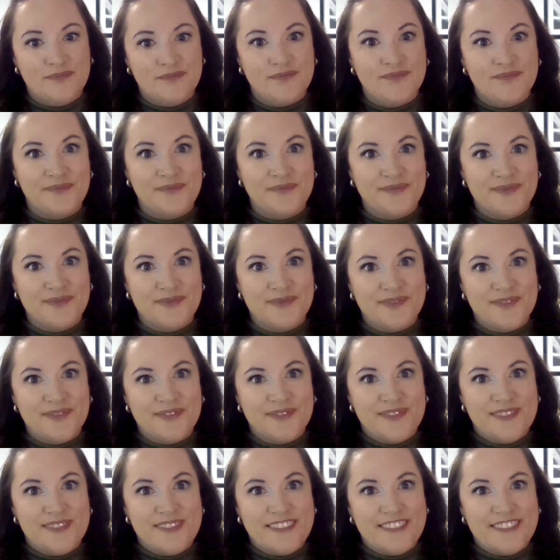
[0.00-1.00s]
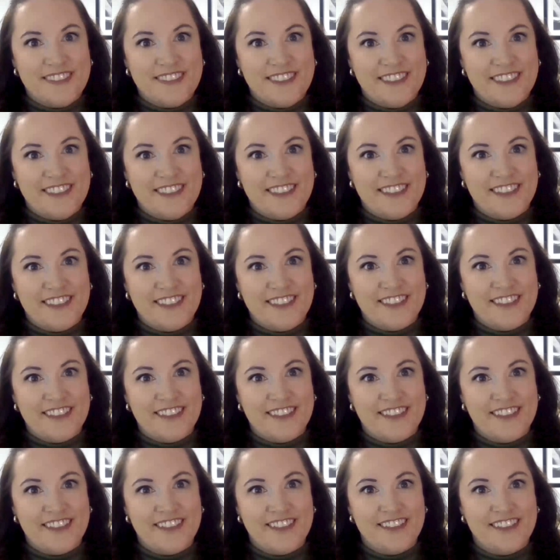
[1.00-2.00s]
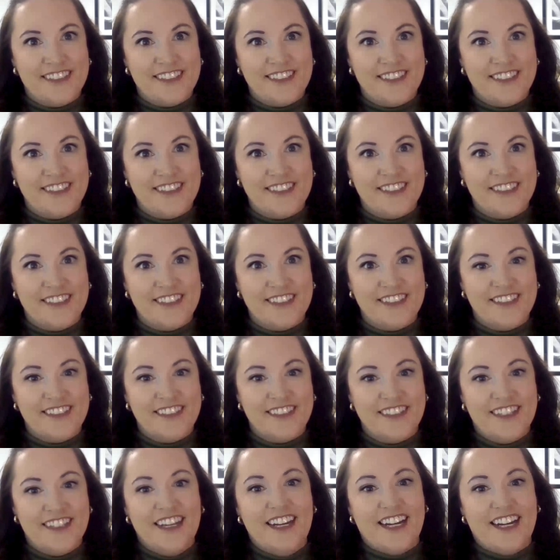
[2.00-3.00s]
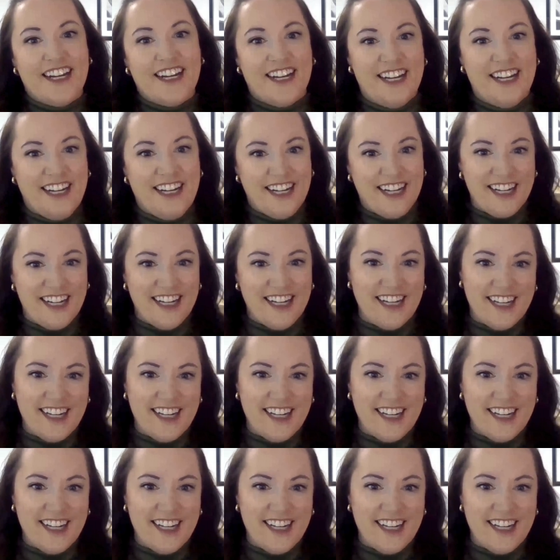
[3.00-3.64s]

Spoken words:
No words are spoken by the person on screen.